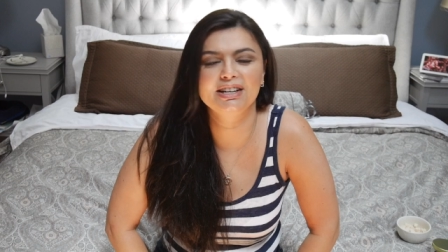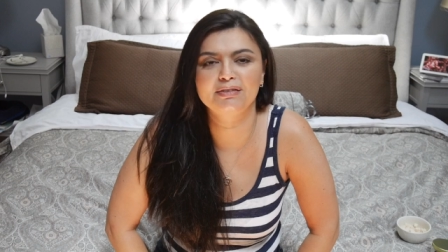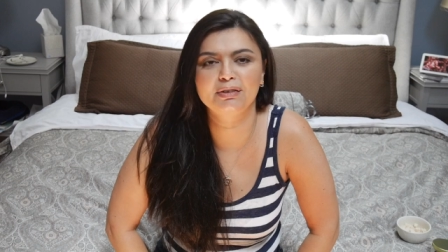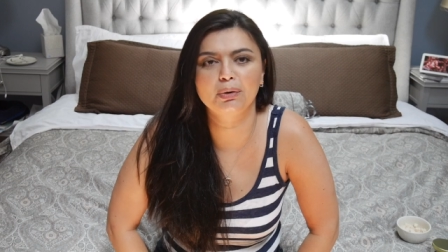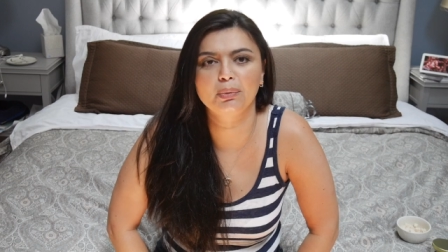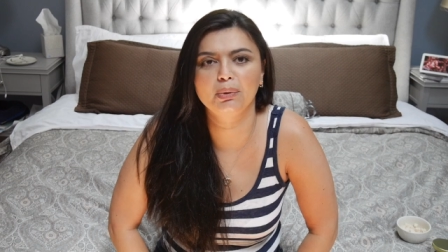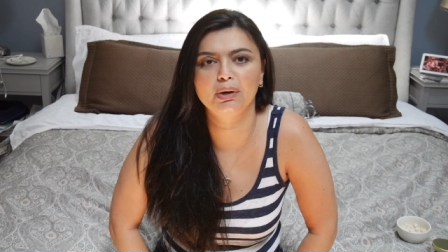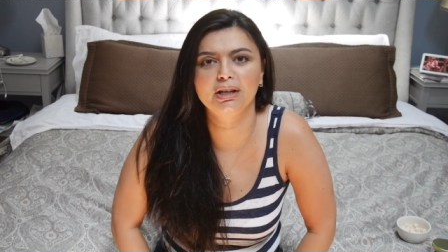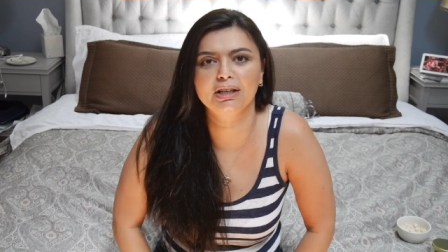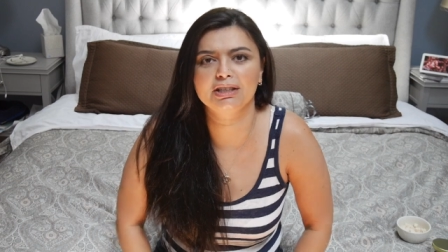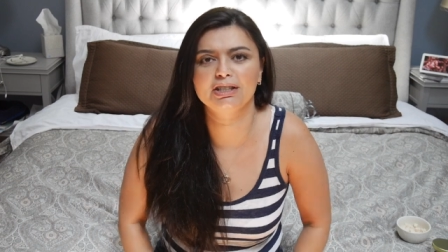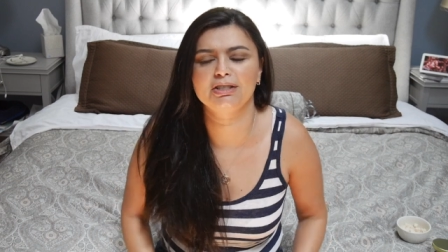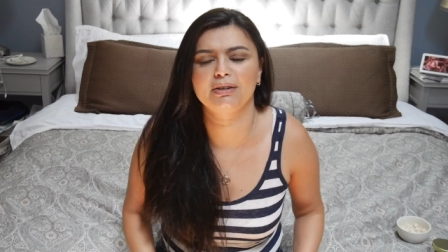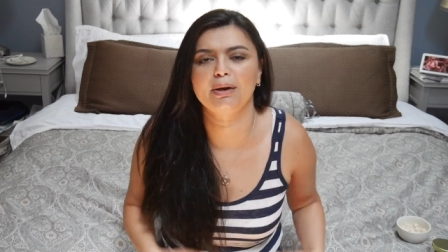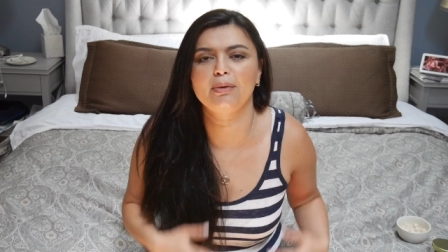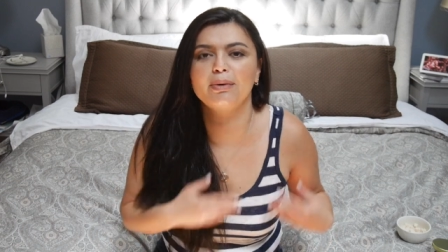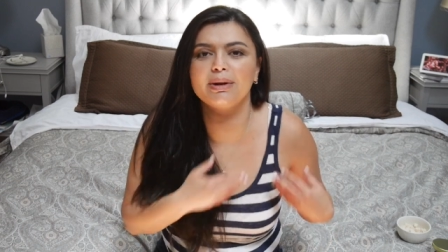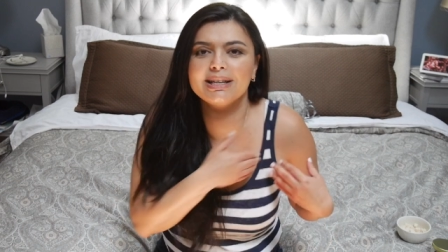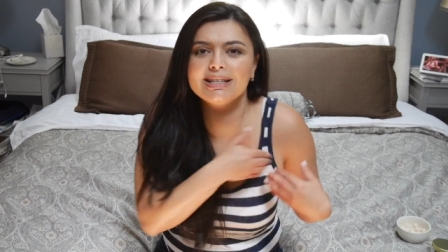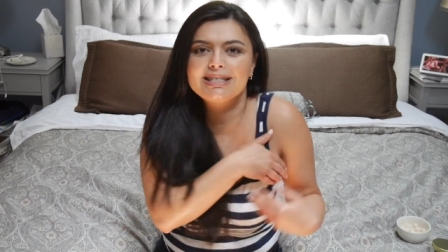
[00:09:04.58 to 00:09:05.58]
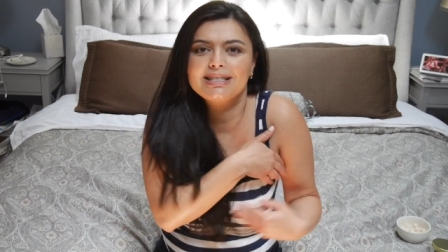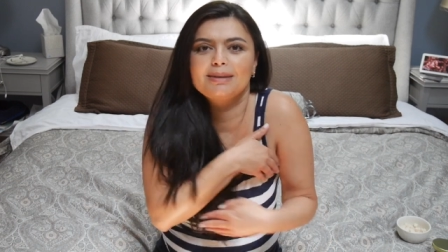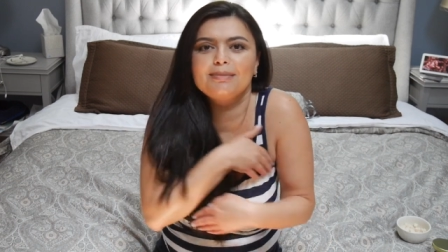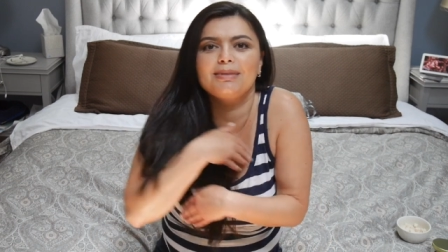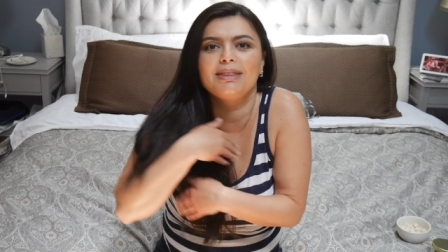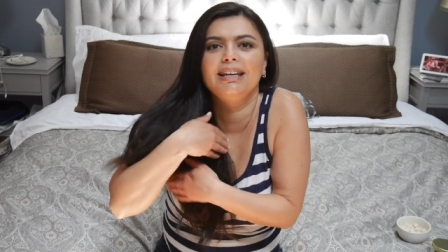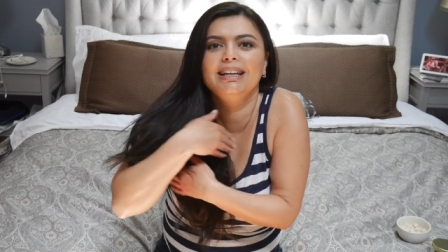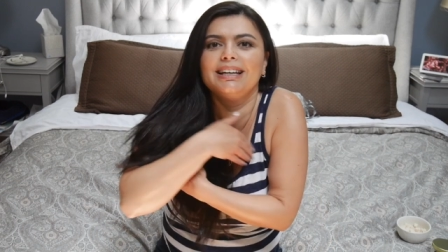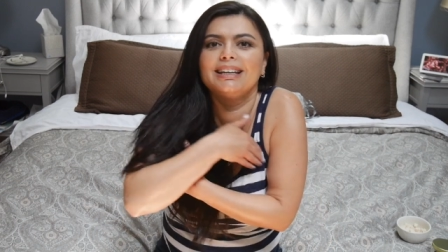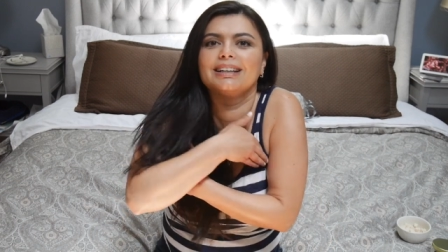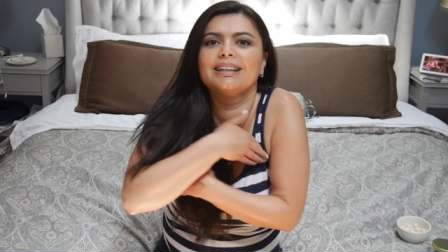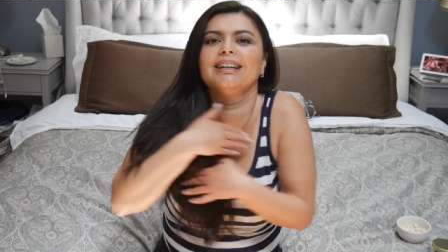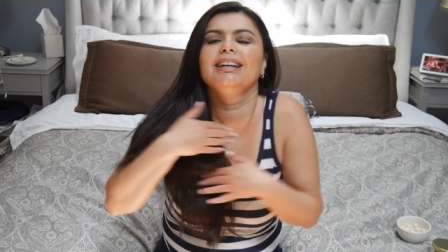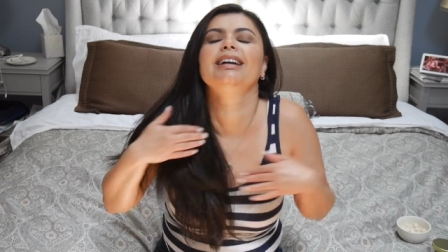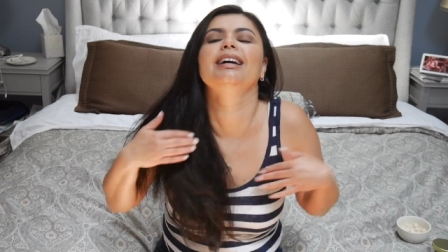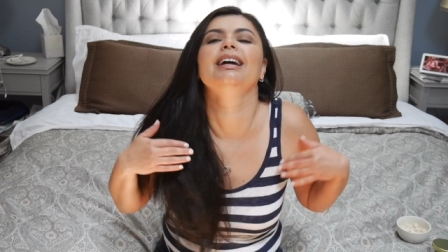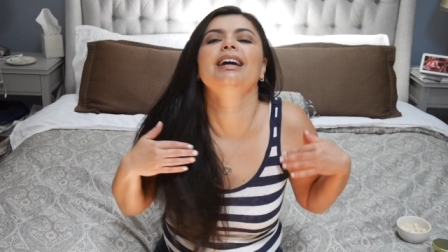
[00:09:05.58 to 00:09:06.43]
never worked. So I wanted something